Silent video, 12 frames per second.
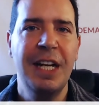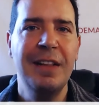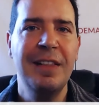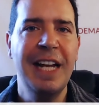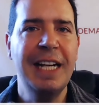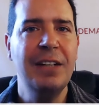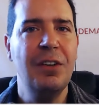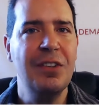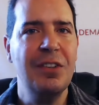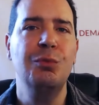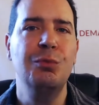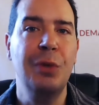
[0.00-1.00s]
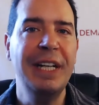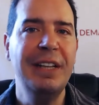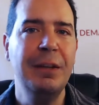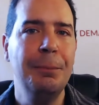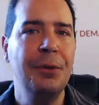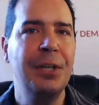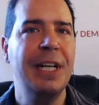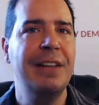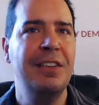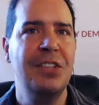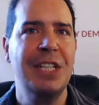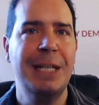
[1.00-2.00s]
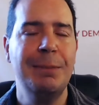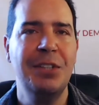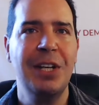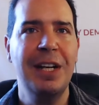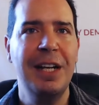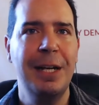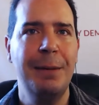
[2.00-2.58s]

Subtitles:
and that also write the book at the same time.